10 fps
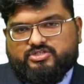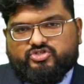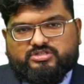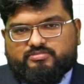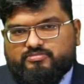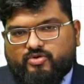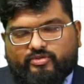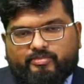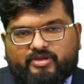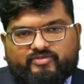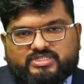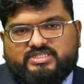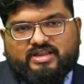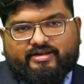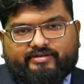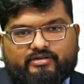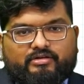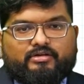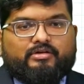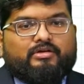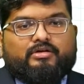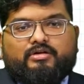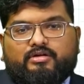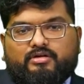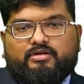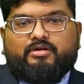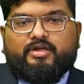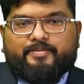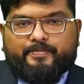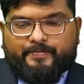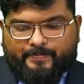just on the previous slide. Yep.